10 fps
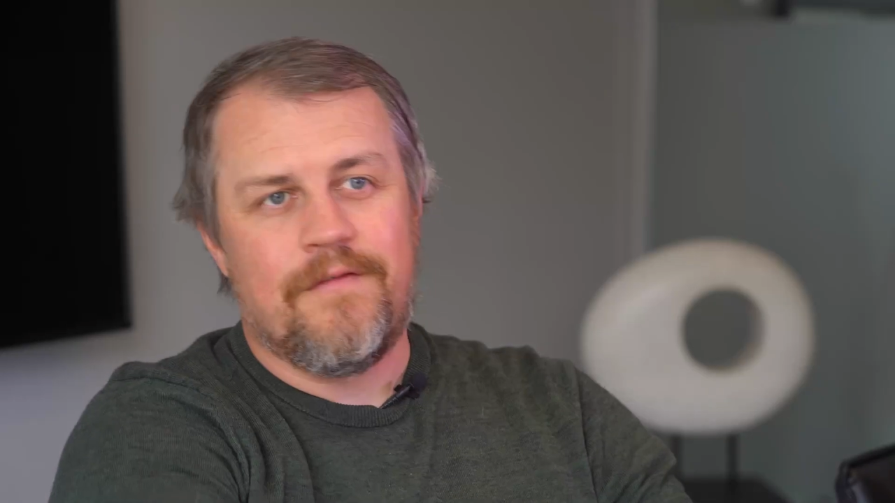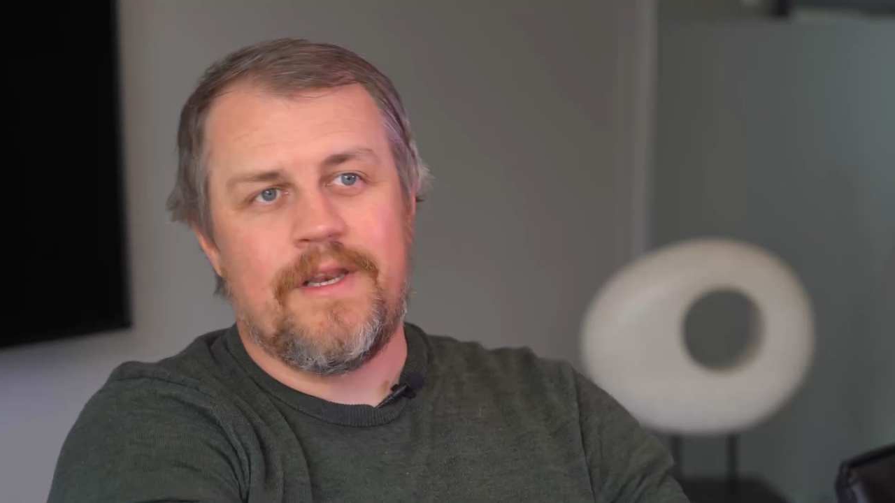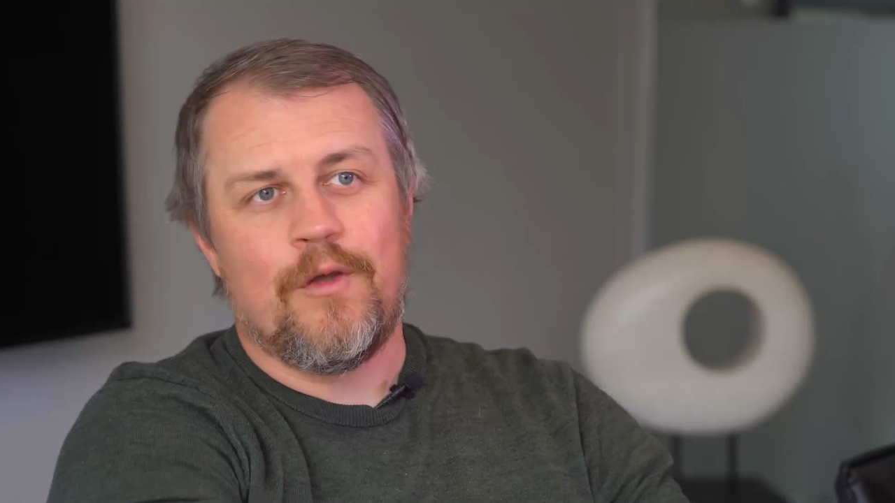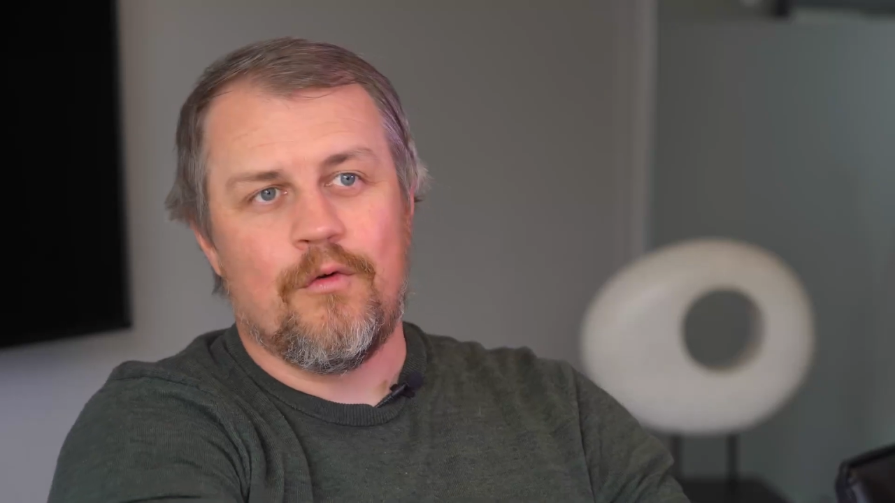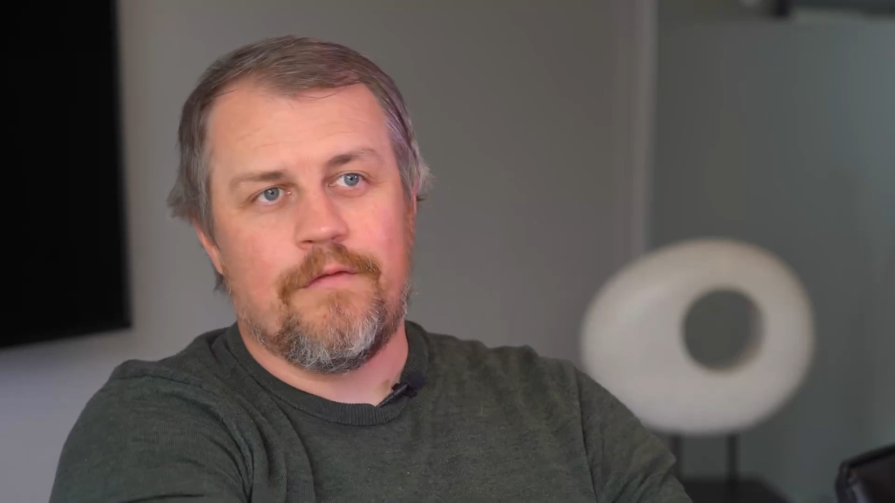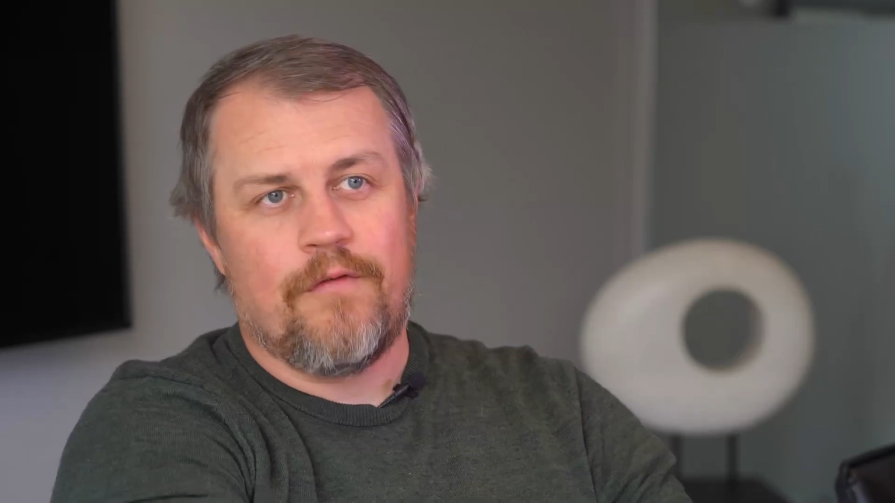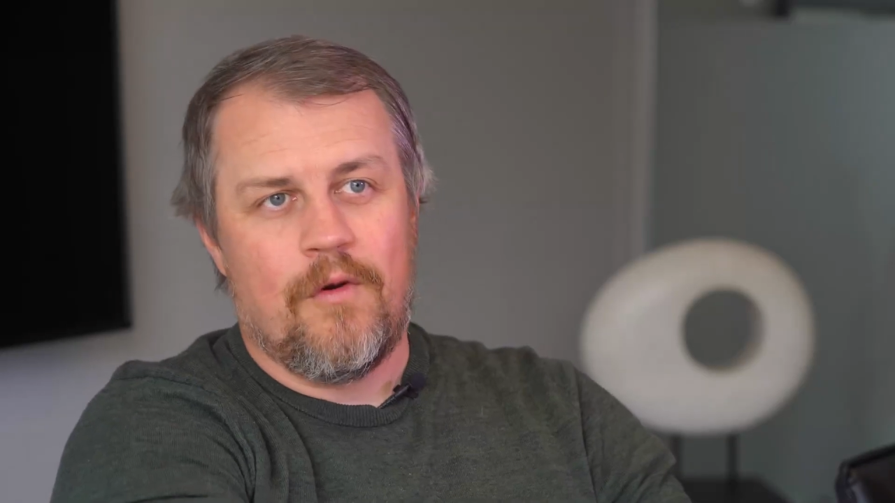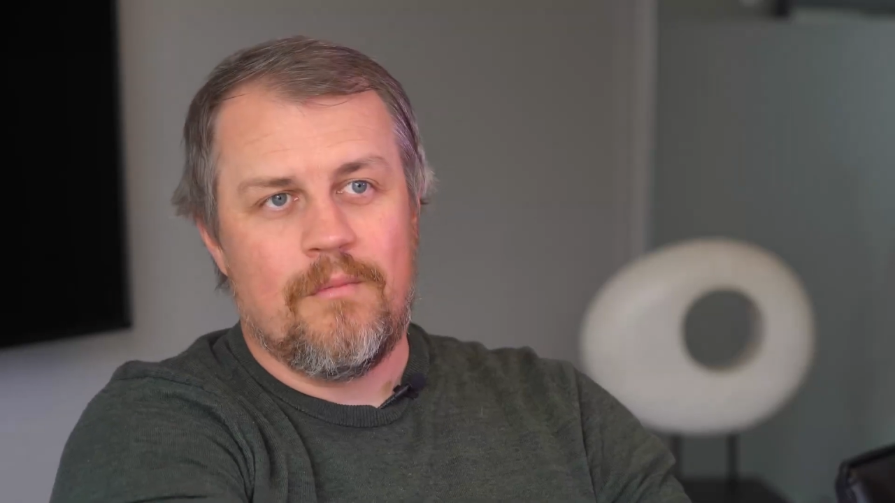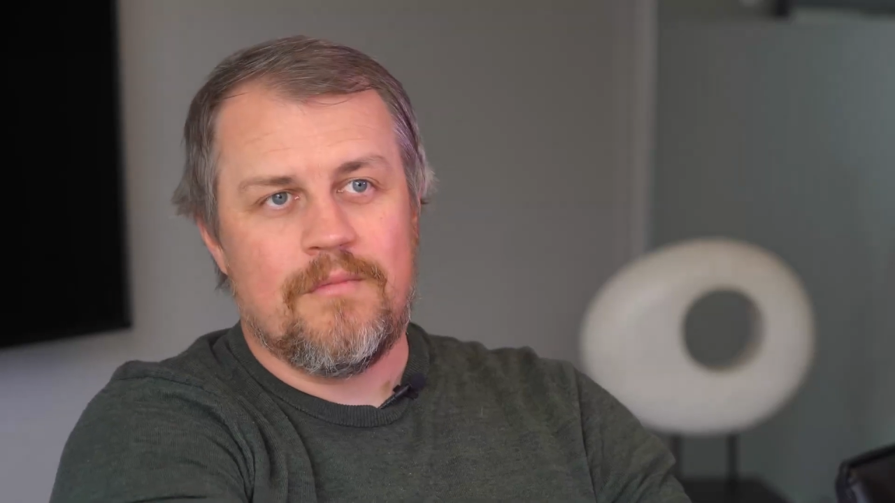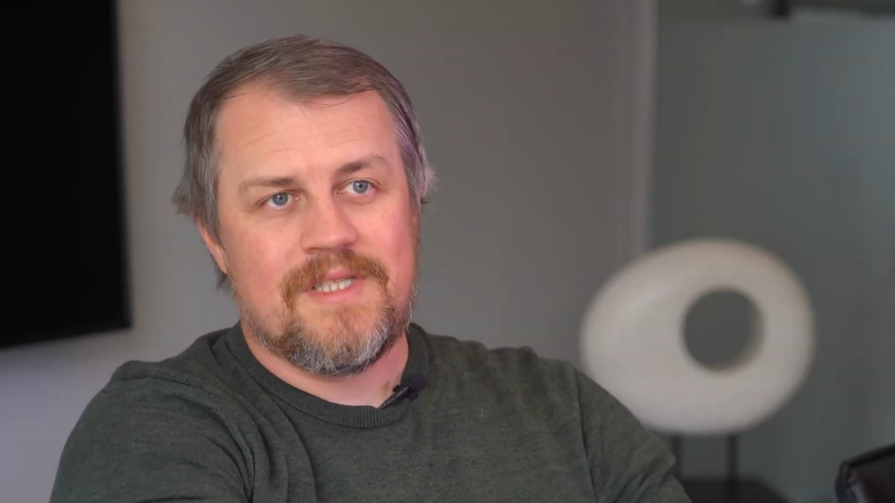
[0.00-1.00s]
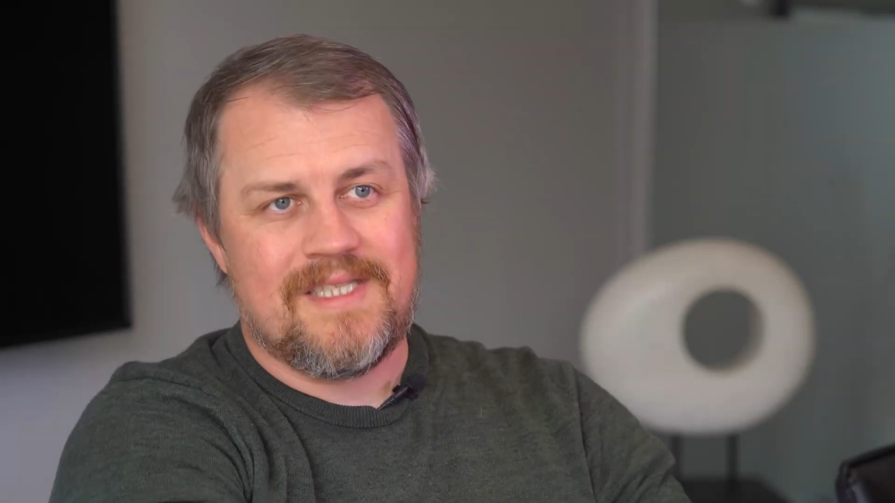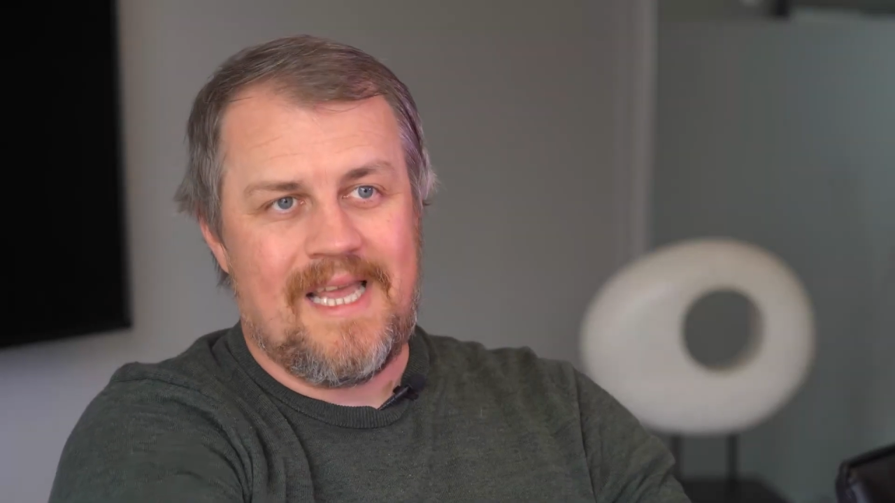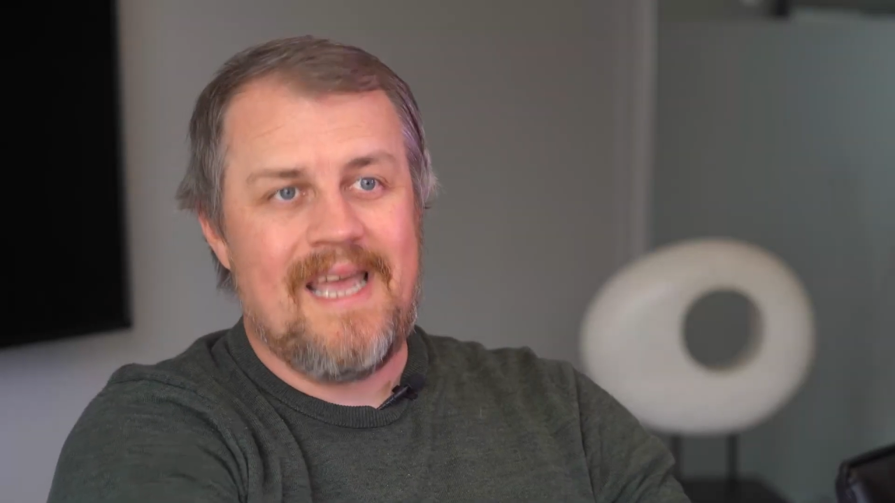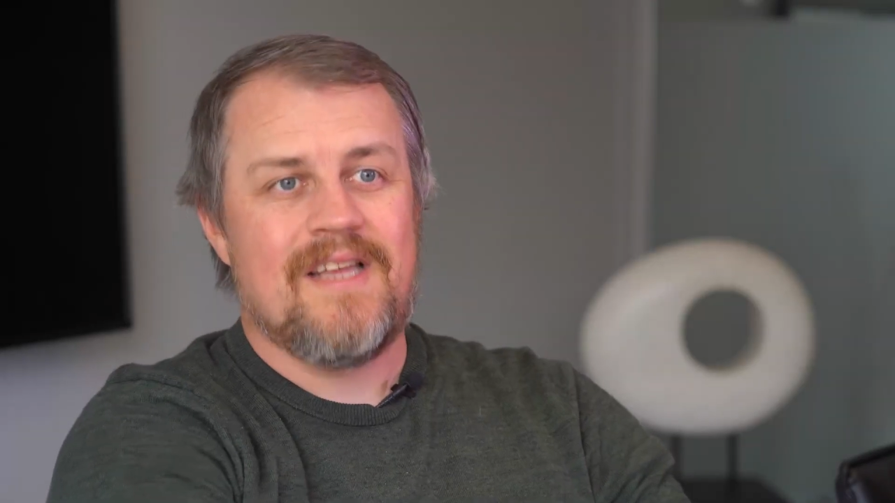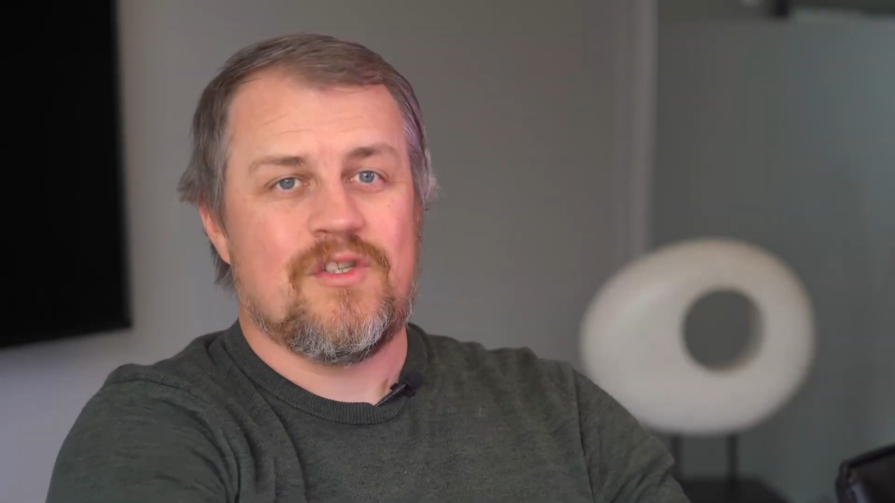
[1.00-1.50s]
video from
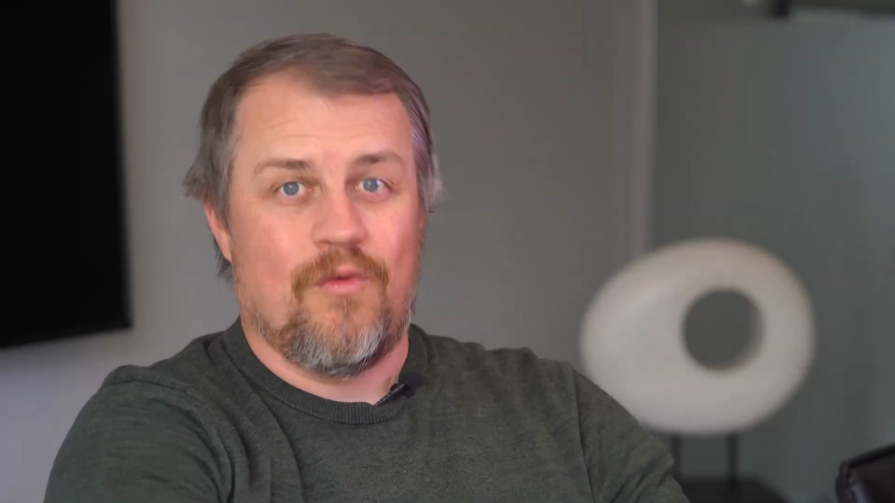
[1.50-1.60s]
set,